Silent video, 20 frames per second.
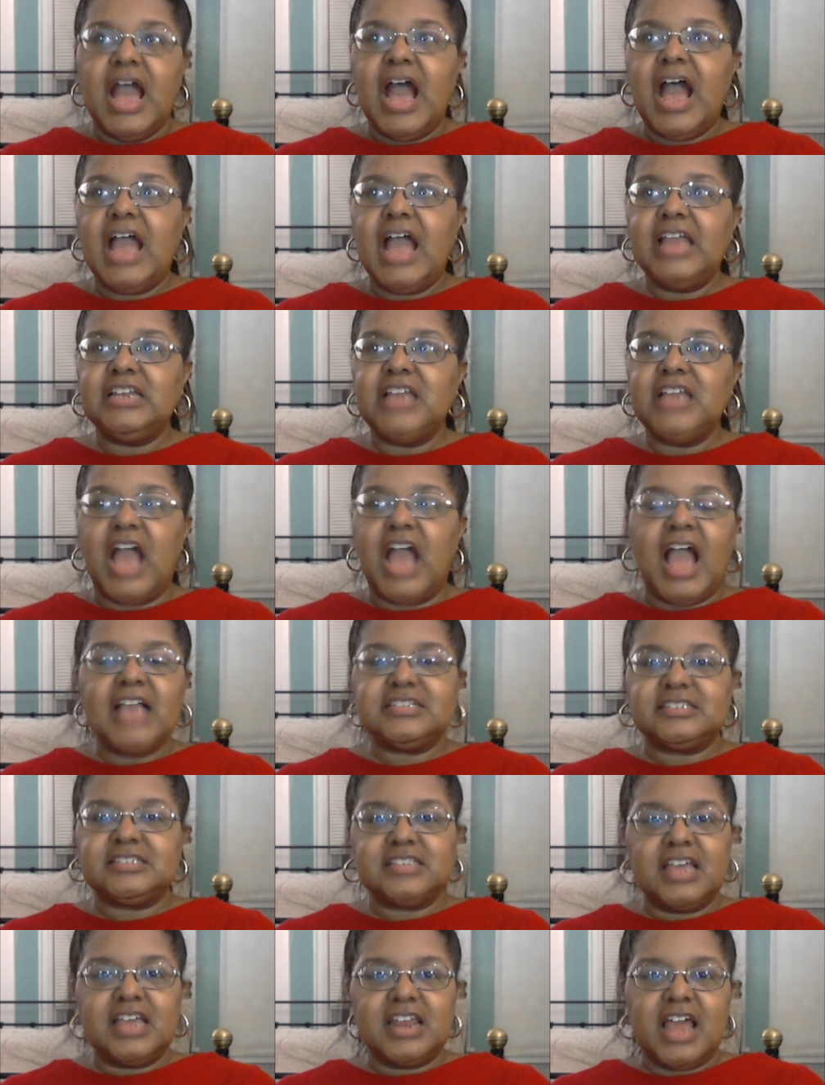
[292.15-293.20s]
I, I
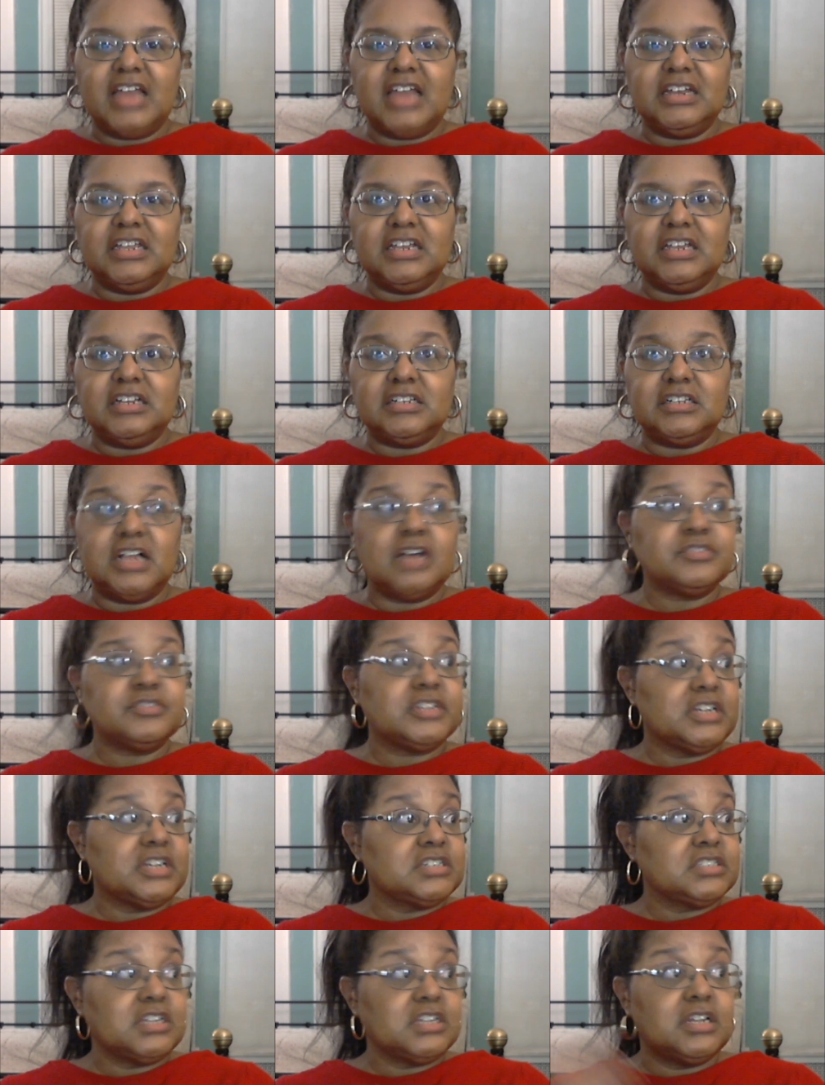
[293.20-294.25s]
said I need gloves. And
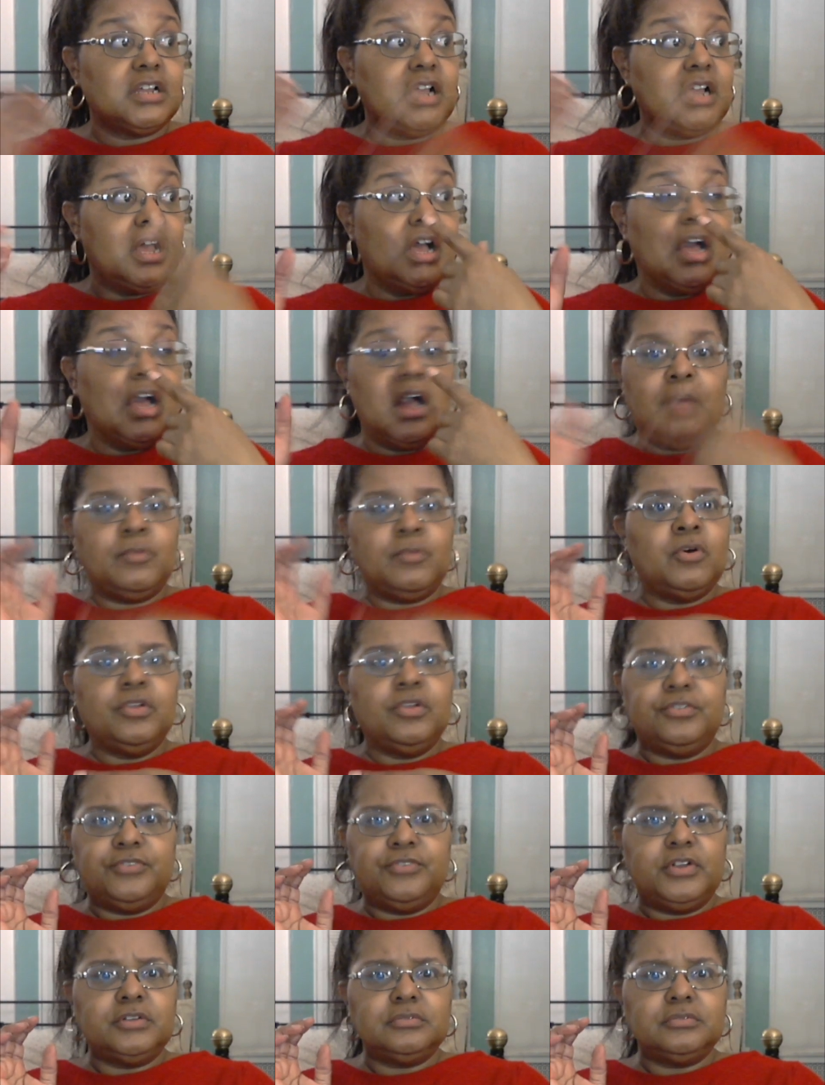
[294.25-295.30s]
I said, I'm on the
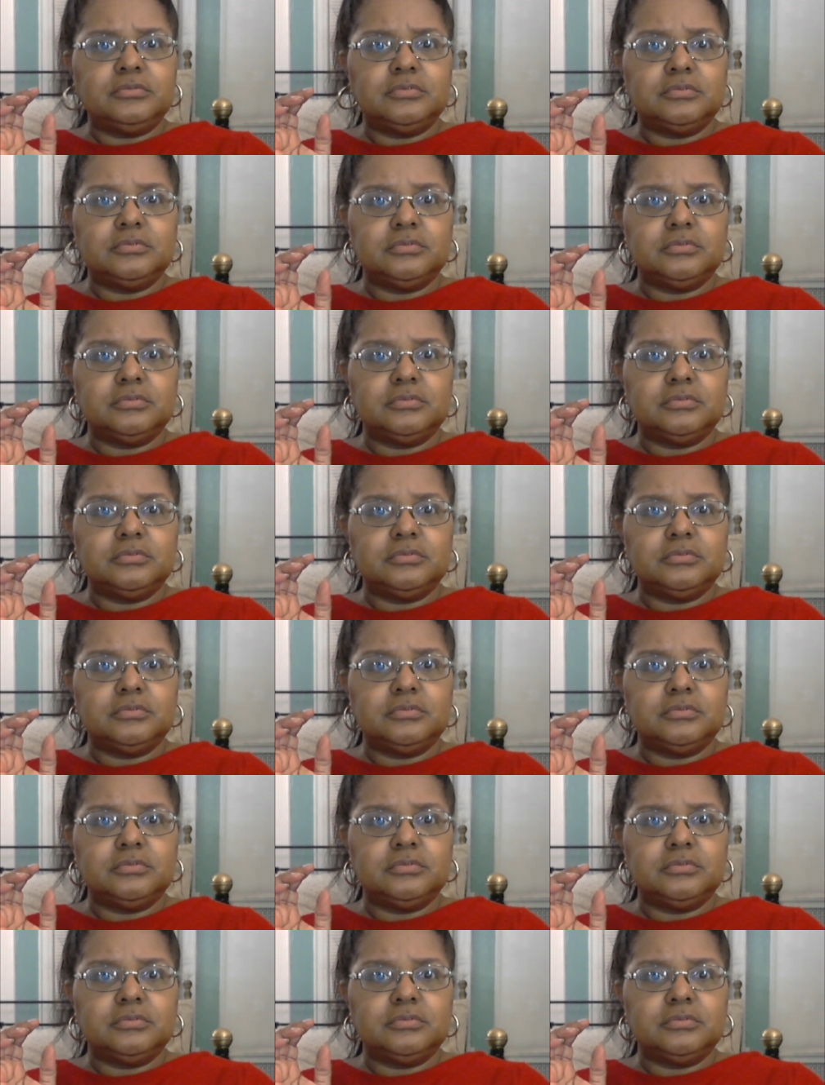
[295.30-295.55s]
phone.